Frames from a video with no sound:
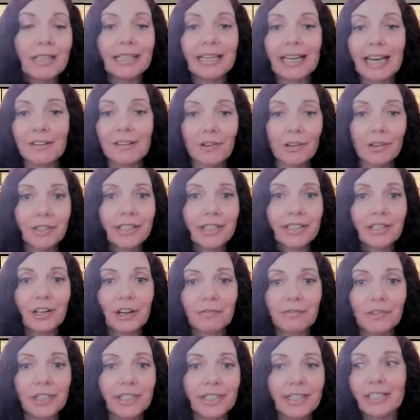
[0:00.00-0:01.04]
and they'd have all these
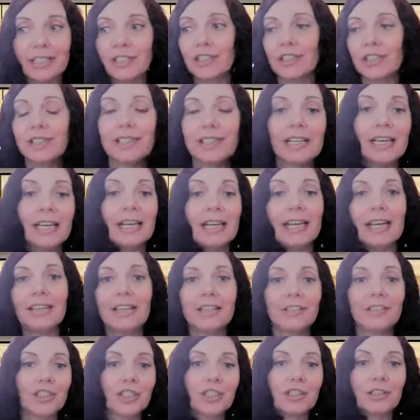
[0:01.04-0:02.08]
conversations,
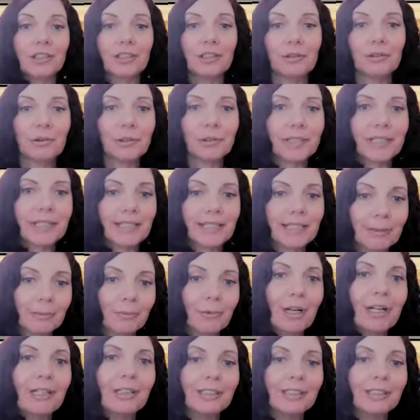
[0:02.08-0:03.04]
and then she couldn't go to sleep.